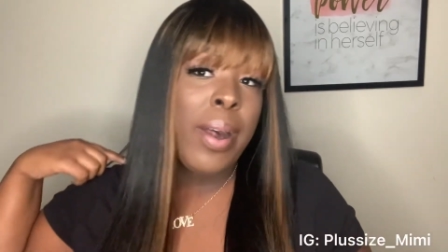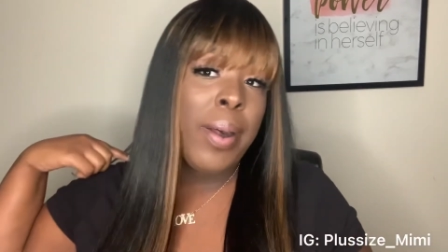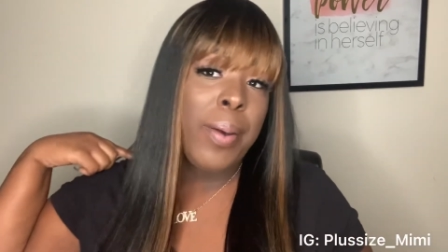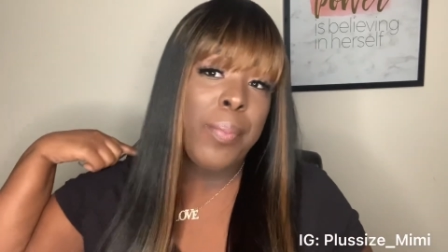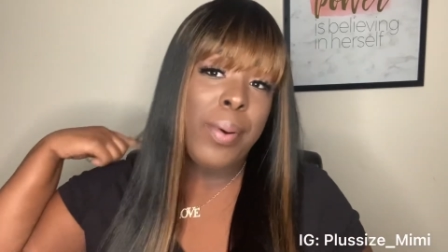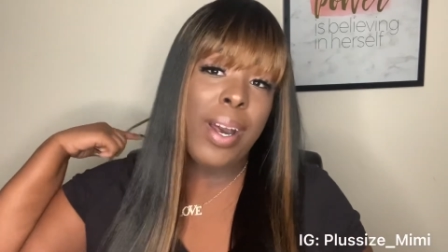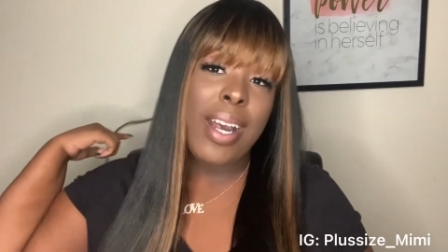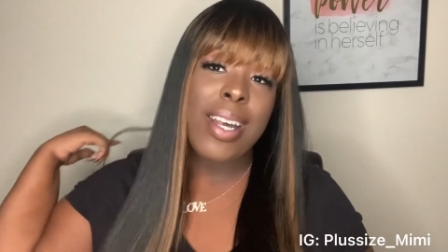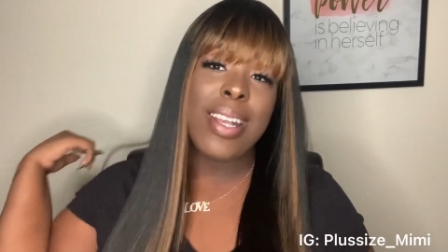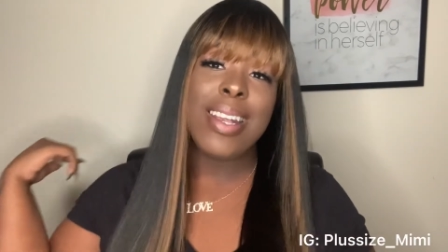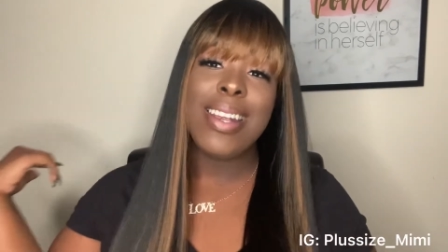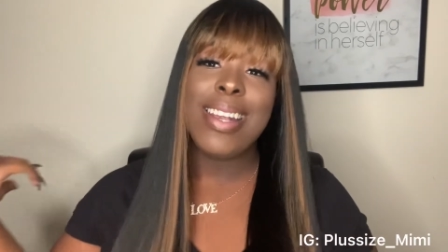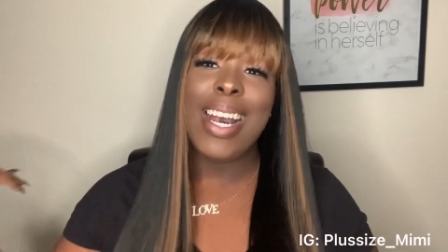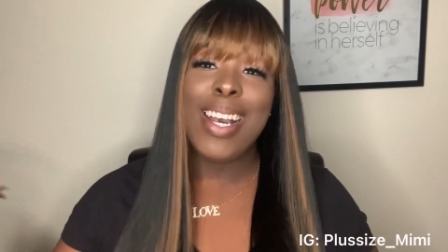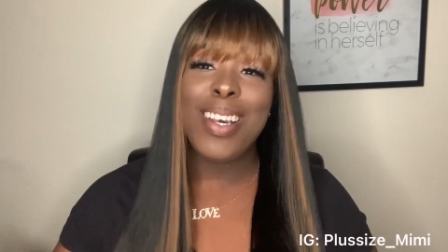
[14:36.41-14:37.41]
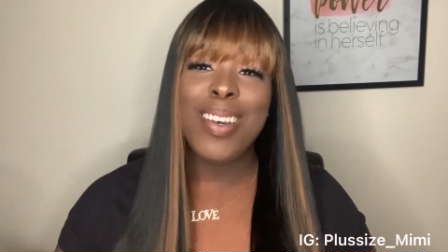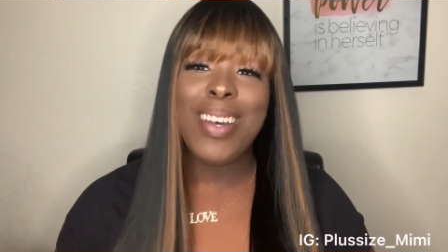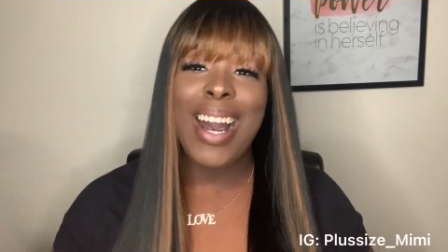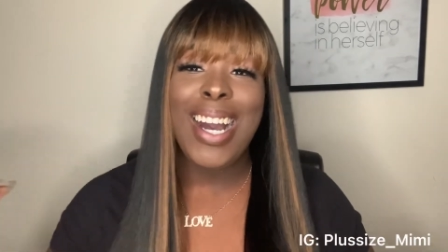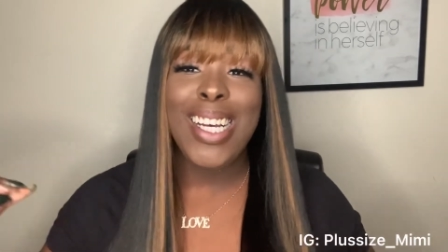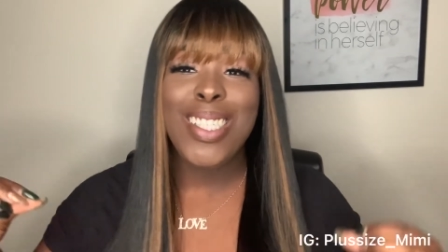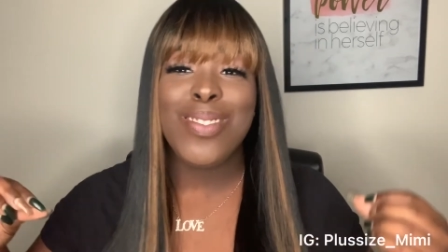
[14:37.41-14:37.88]
But, thank you
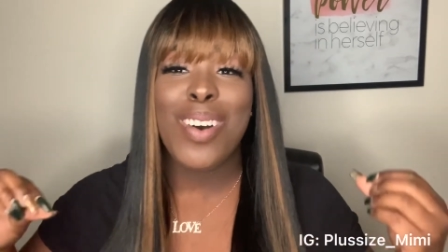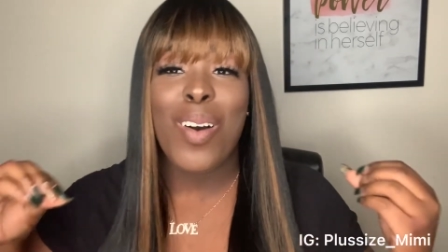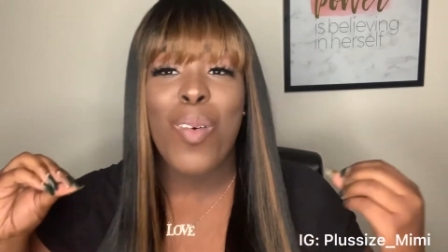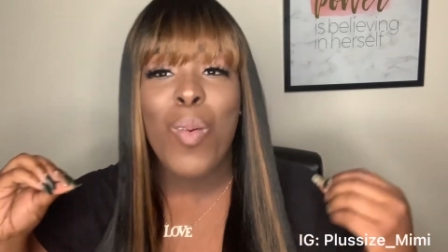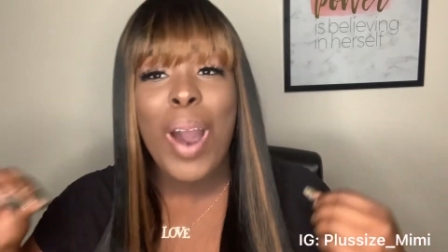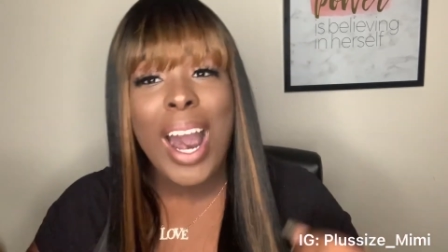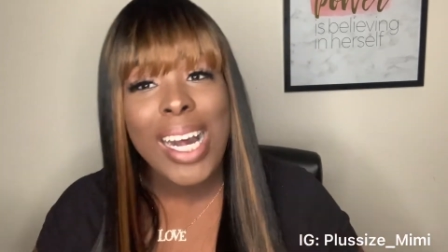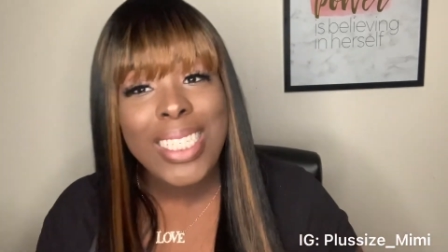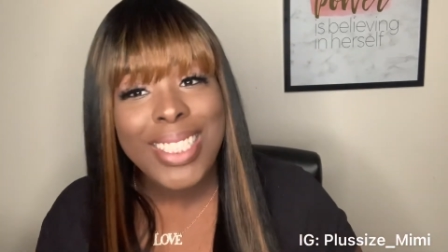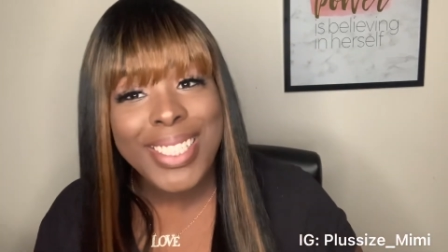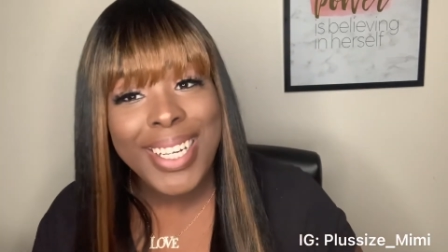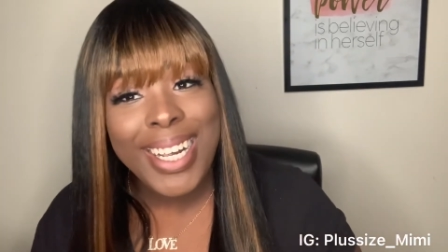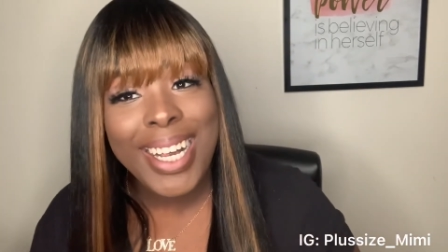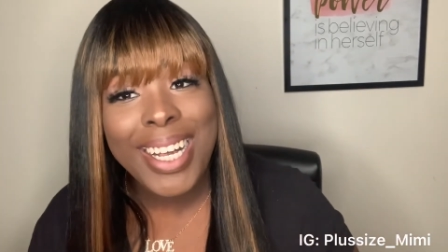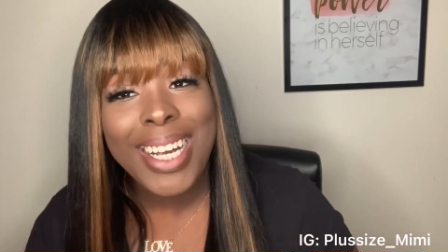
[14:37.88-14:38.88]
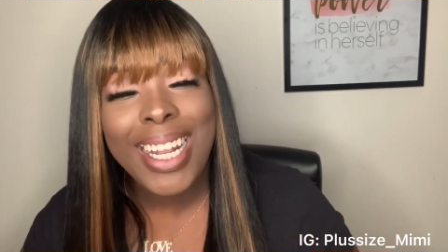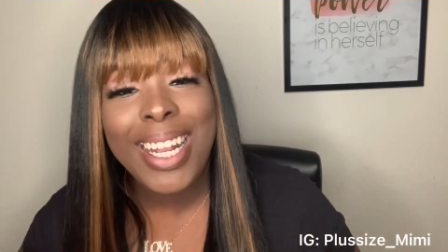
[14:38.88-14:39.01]
guys for watching.